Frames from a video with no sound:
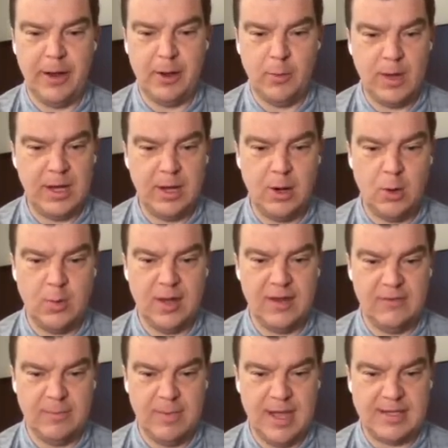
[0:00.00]
player. We can go
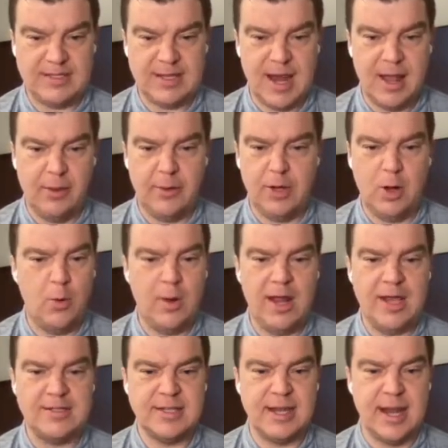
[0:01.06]
give him that salary. No
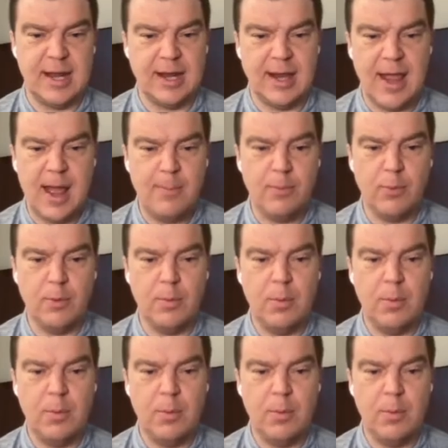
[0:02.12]
one has that kind of cap